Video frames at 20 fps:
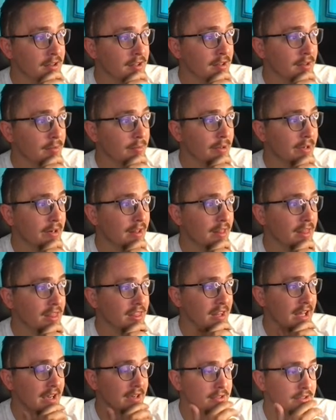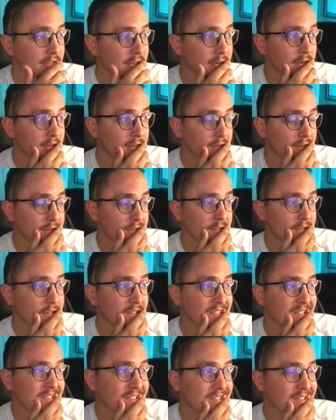about
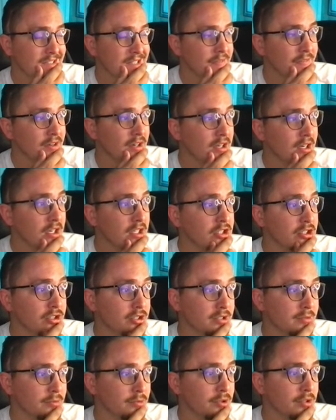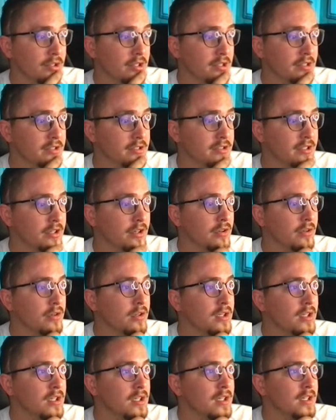700 more. So
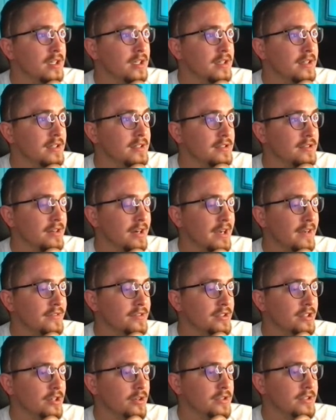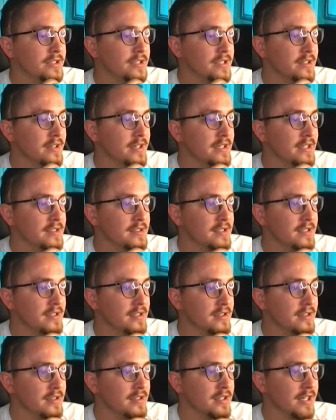these graphs are always interesting to
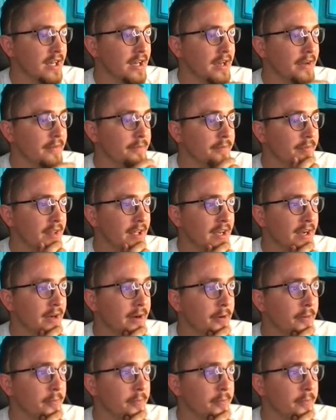look at. Now,